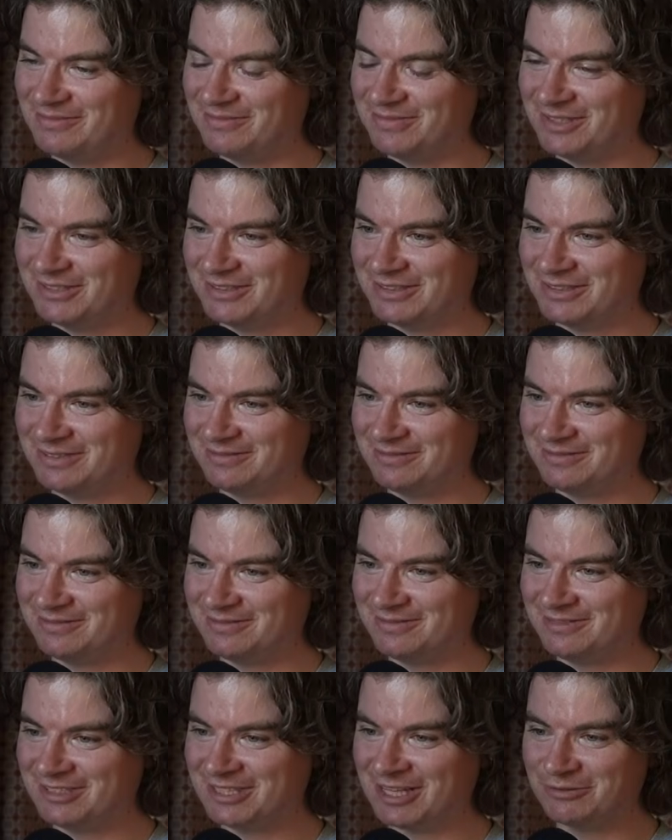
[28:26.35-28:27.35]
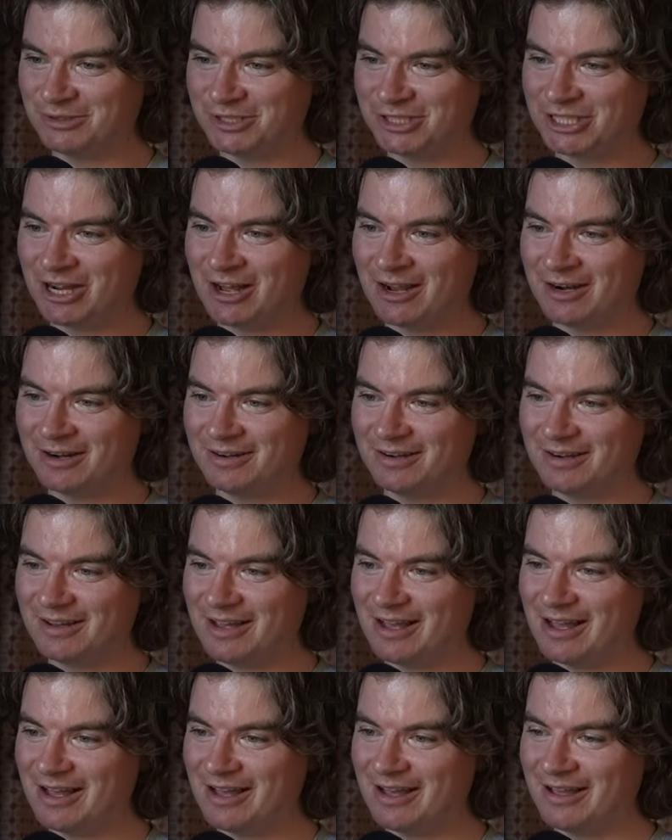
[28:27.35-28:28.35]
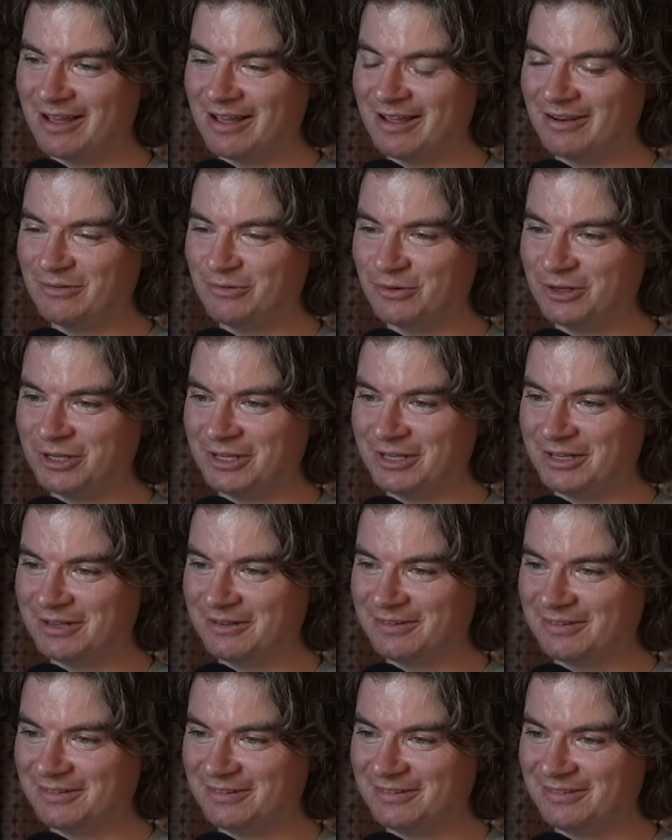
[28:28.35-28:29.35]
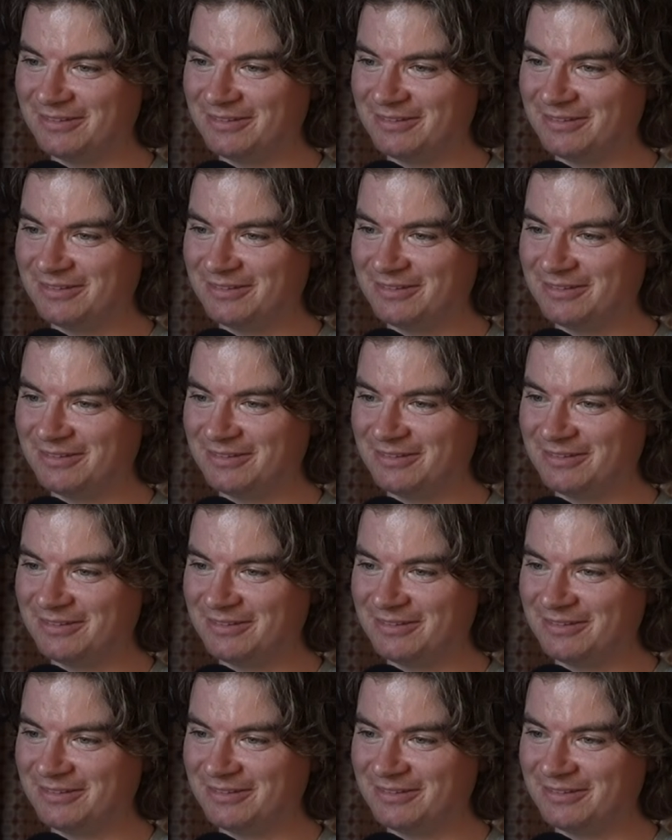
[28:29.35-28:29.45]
So his son was Sean, and we